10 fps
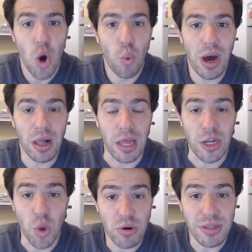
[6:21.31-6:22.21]
Well, in
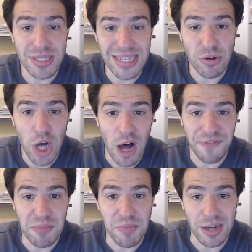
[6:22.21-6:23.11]
order to sell
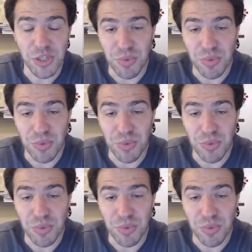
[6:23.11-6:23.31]
coffee mugs,